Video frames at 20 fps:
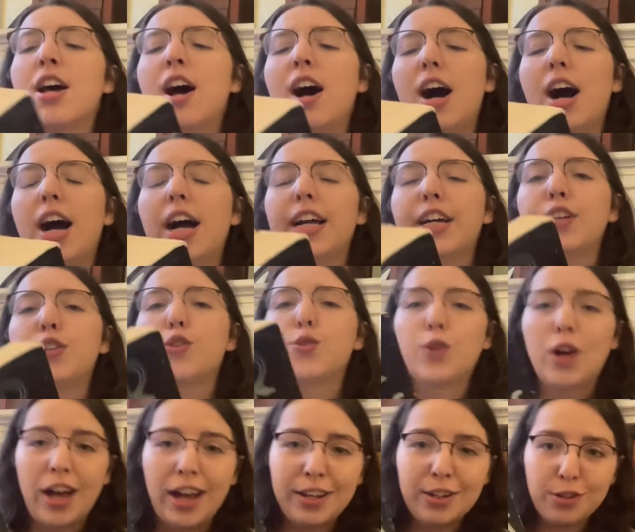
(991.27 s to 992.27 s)
I
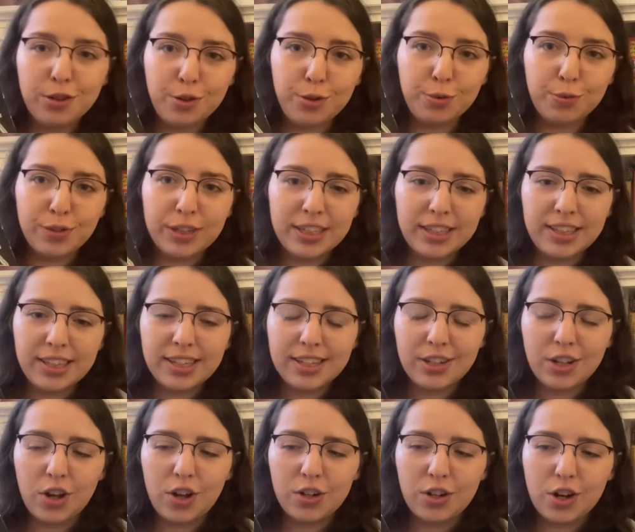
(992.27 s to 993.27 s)
tried to read this
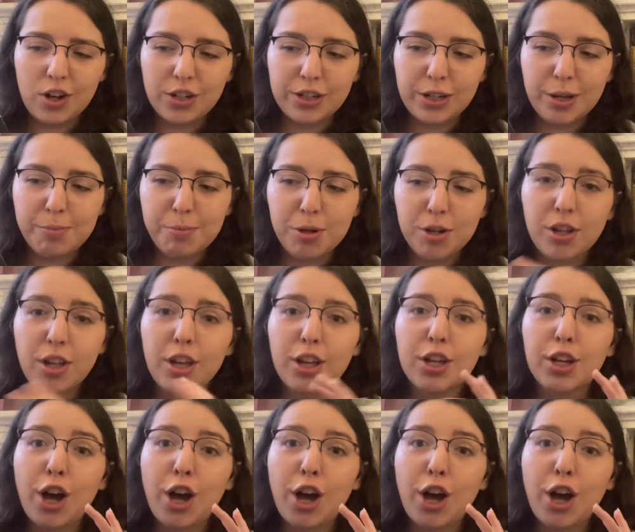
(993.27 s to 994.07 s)
on audiobook,